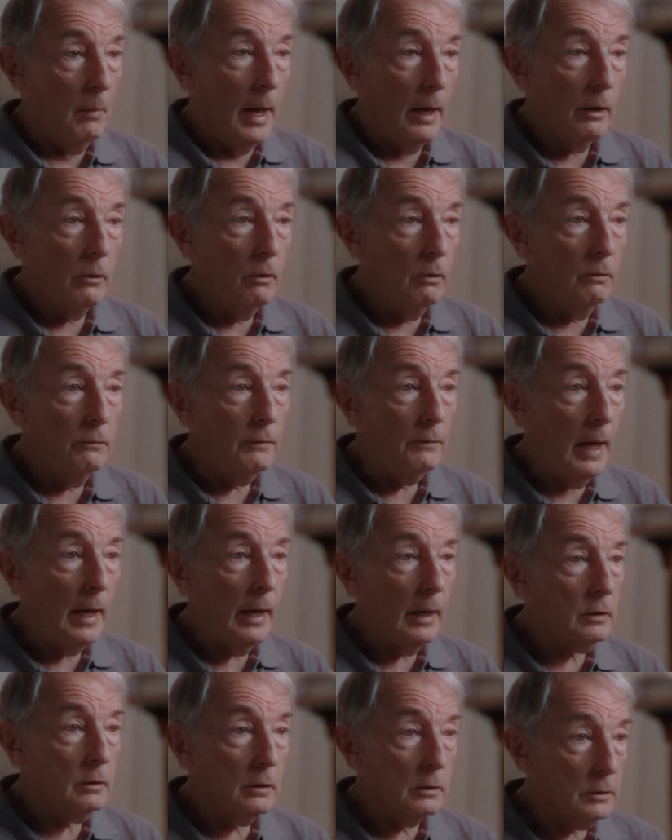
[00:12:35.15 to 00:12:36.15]
matter of
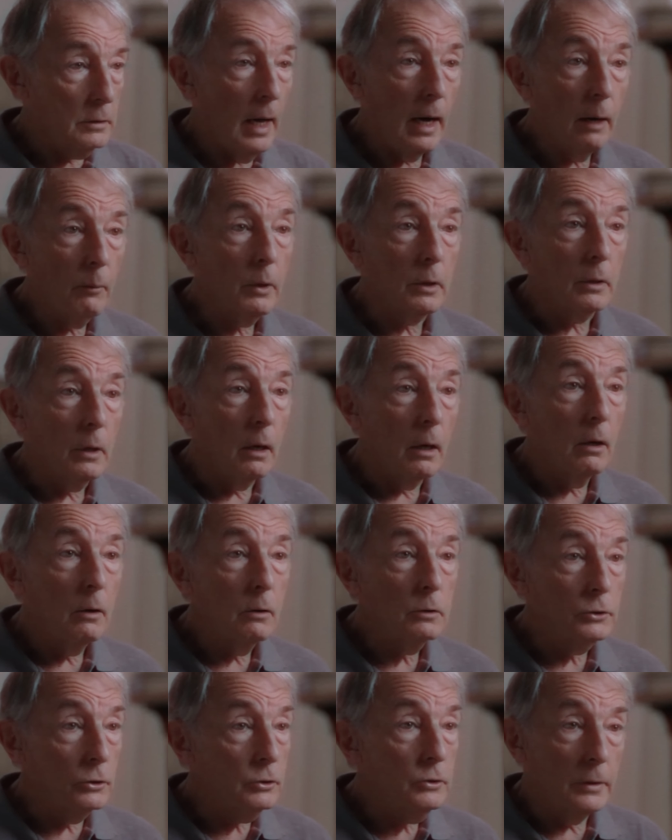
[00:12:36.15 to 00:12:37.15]
fact, as I
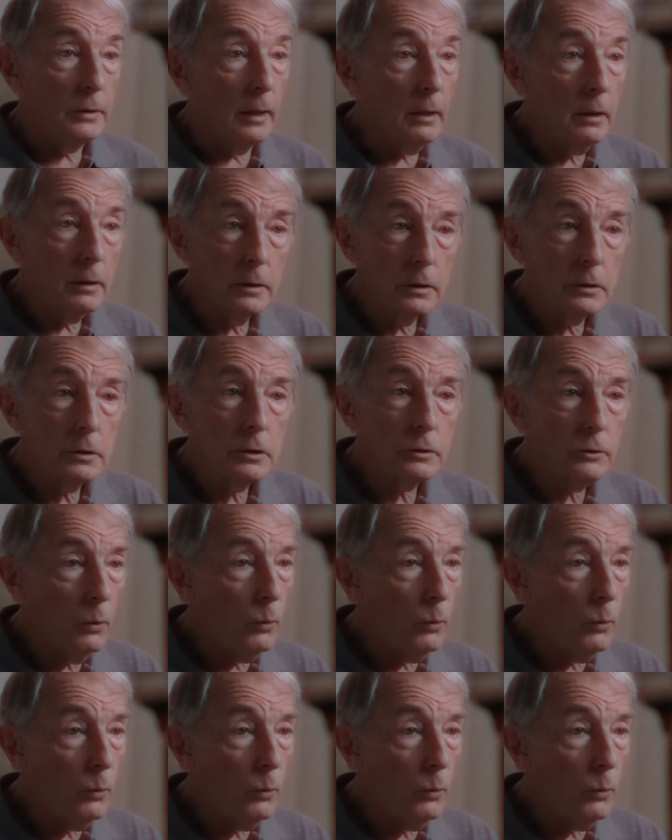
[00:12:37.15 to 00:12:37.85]
recall, just telling